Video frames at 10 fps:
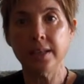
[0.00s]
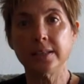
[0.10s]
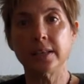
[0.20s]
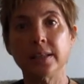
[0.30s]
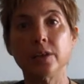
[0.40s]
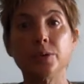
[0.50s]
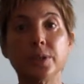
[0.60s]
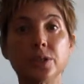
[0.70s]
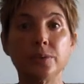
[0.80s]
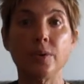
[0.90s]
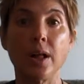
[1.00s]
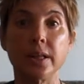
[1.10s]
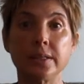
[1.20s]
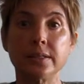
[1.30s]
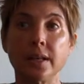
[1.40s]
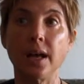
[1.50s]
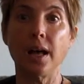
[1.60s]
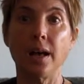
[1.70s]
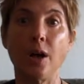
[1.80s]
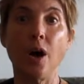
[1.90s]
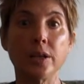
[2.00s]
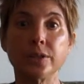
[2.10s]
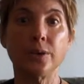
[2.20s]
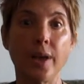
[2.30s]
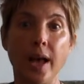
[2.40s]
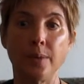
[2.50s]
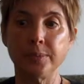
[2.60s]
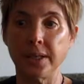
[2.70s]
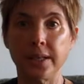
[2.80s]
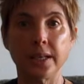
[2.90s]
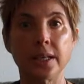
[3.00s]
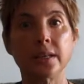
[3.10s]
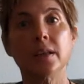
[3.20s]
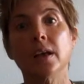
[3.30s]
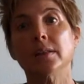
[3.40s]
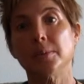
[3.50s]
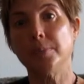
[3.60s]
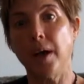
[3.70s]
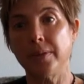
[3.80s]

Danielle Guici-Wallace also helped in getting the